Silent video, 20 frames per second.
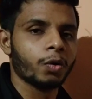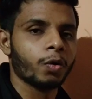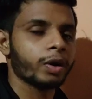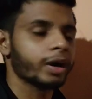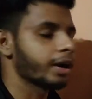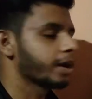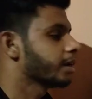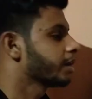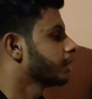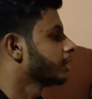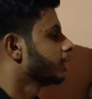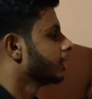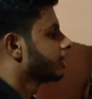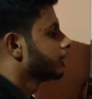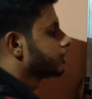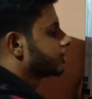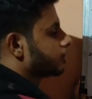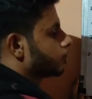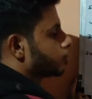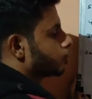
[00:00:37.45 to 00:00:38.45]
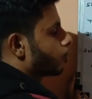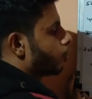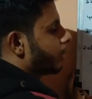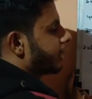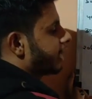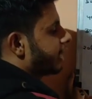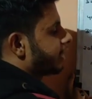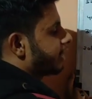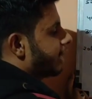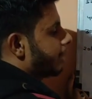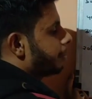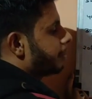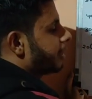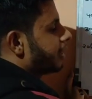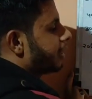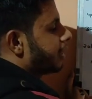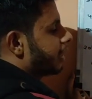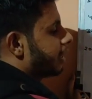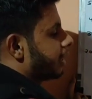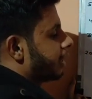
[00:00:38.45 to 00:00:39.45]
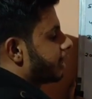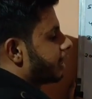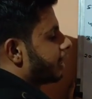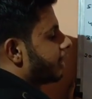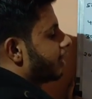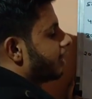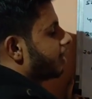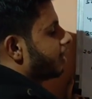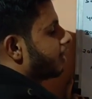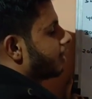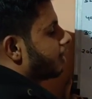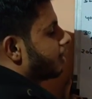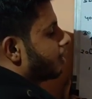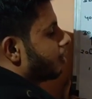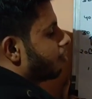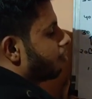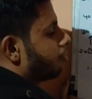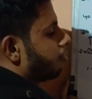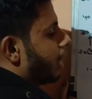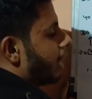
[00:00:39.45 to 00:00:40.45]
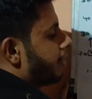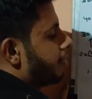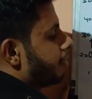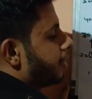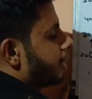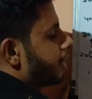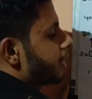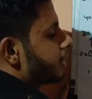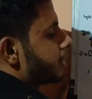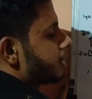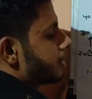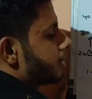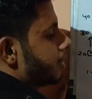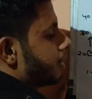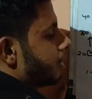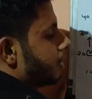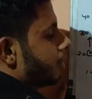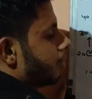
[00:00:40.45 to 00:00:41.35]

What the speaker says: Okay, so it can be inhaled 5 days